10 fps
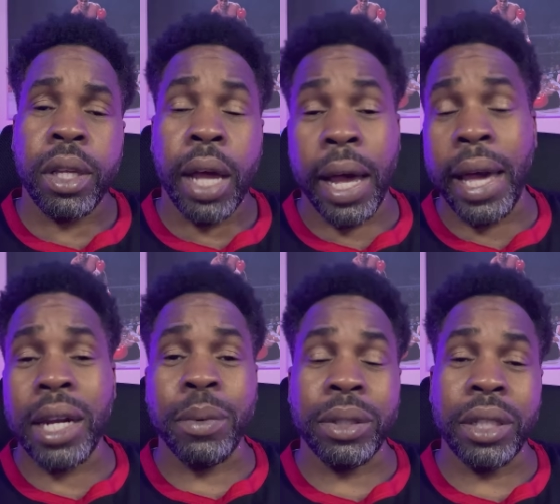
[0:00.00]
I
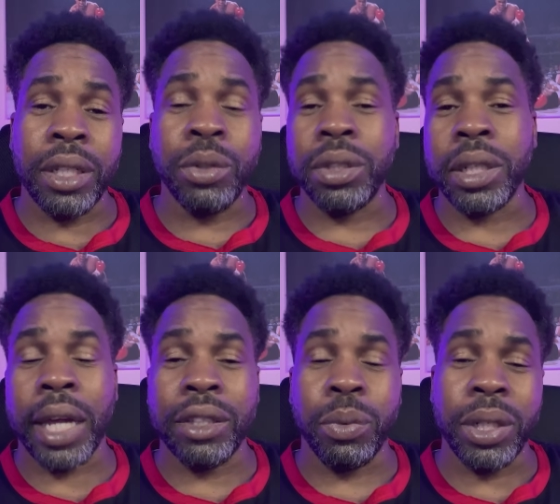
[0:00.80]
had a receipt. You still
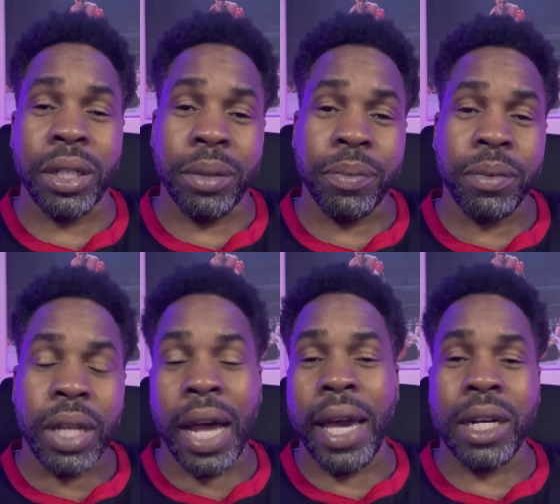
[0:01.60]
got the tweet up.
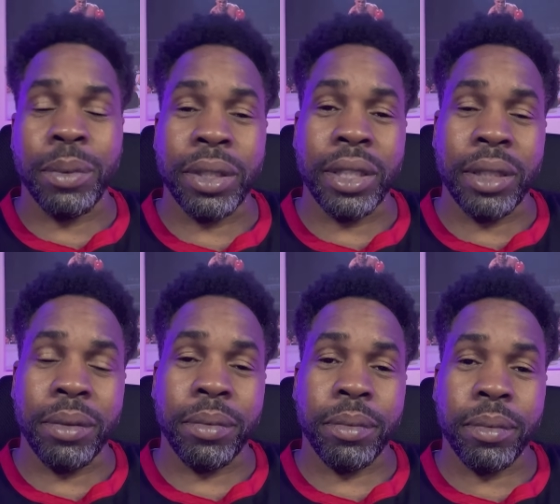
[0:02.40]
I had a receipt.
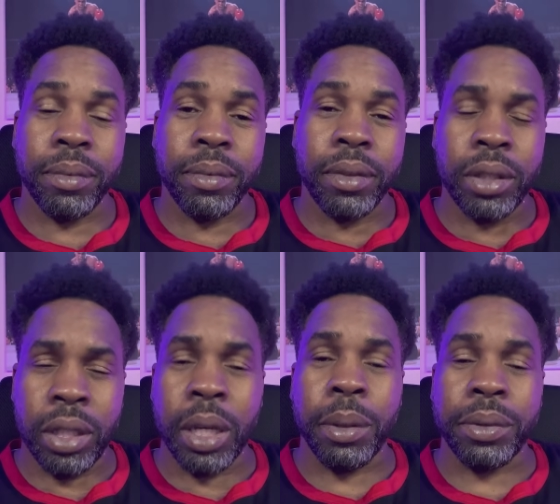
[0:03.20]
Did
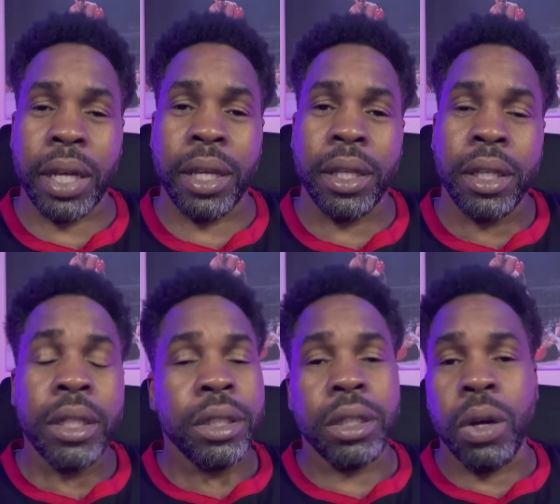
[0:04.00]
you get what I'm saying?
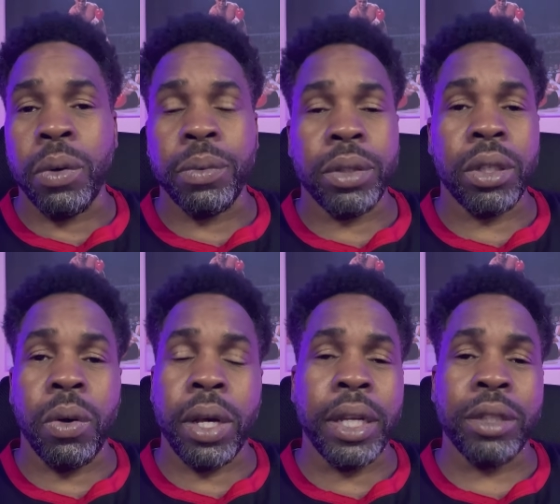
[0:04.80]
So,
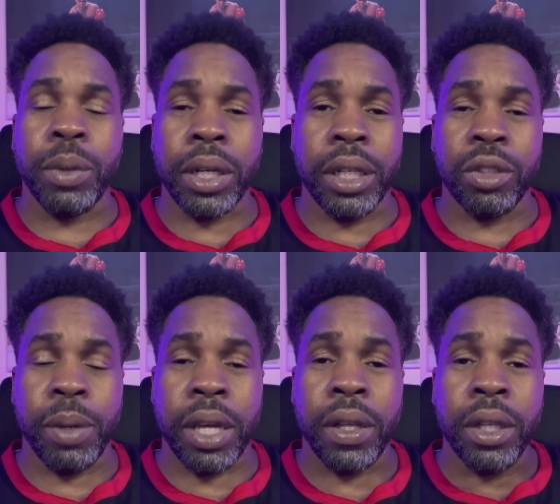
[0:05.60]
so it is what it is,
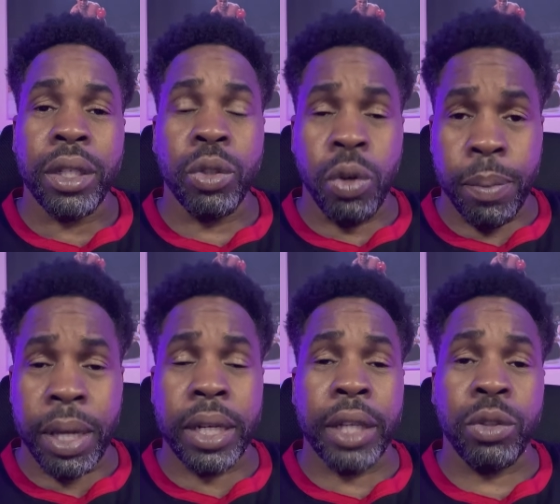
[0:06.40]
man. You
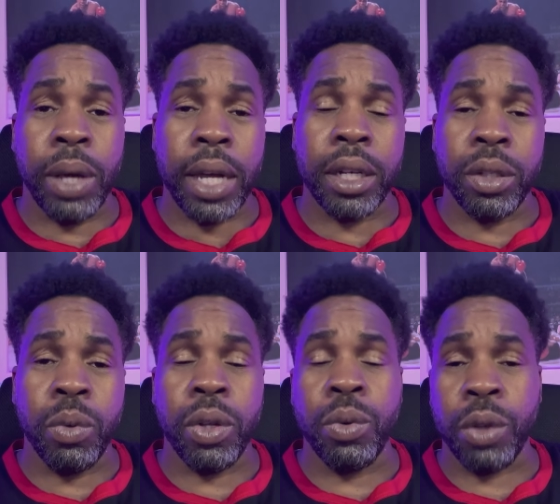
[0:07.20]
admitted that you had
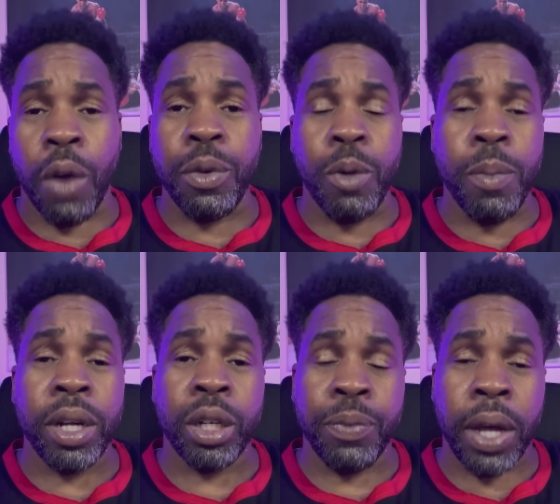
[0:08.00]
you you was offered more
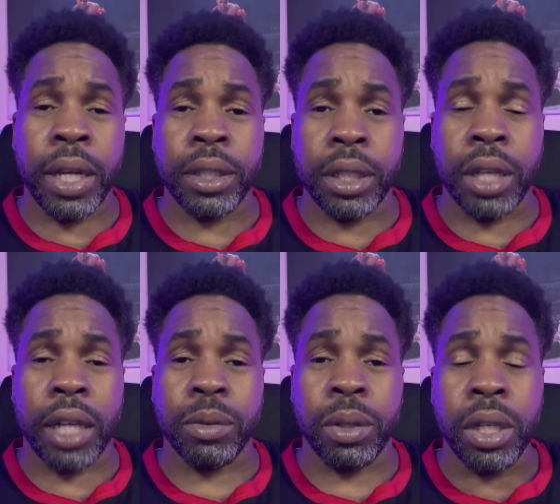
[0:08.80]
money to fight Anthony
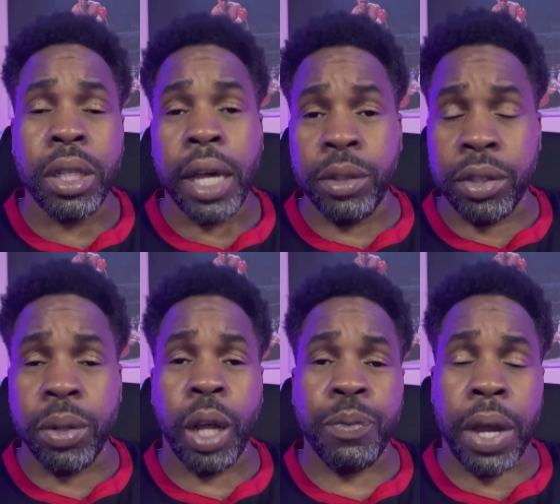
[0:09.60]
Joshua, and you
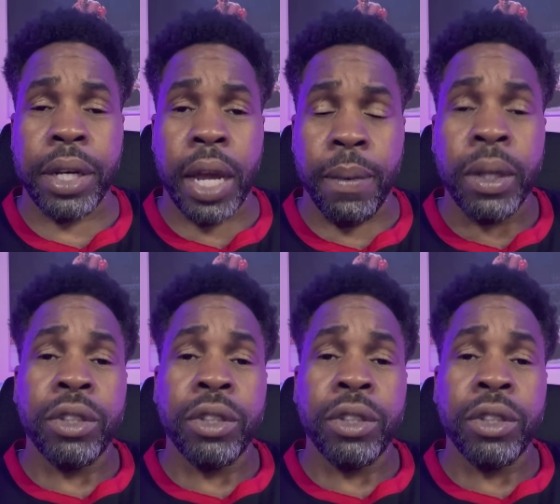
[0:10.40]
turned that fight down.